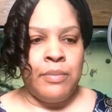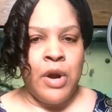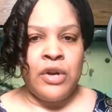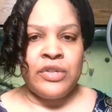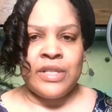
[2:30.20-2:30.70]

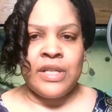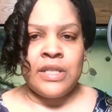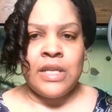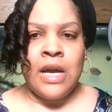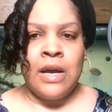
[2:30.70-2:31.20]

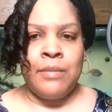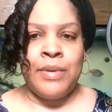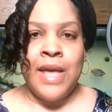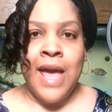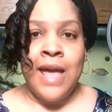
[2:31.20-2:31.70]
person's
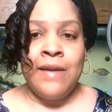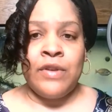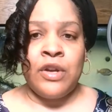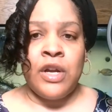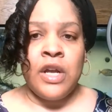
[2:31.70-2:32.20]

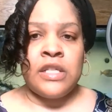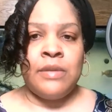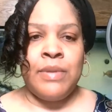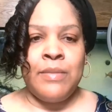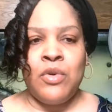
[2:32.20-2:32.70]
behavior
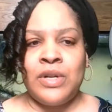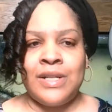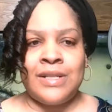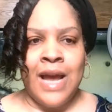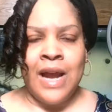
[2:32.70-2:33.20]
to be more
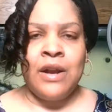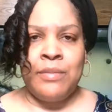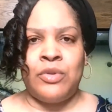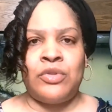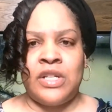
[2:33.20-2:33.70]

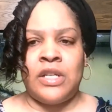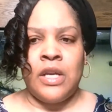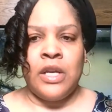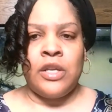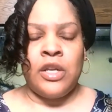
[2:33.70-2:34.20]
desirable, to,
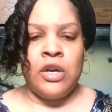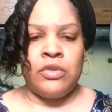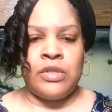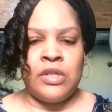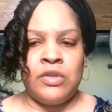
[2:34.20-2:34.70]
you
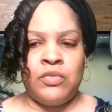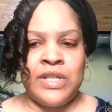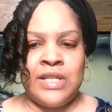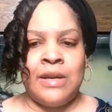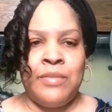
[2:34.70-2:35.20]
know, to
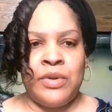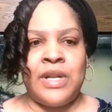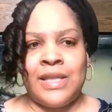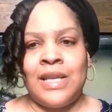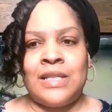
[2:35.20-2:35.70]
resemble
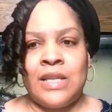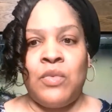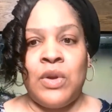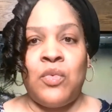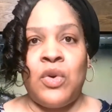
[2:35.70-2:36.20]
the things that
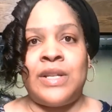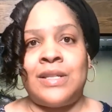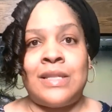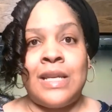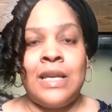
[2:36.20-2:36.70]
we want to
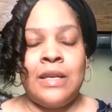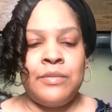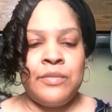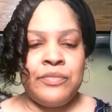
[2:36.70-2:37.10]
see.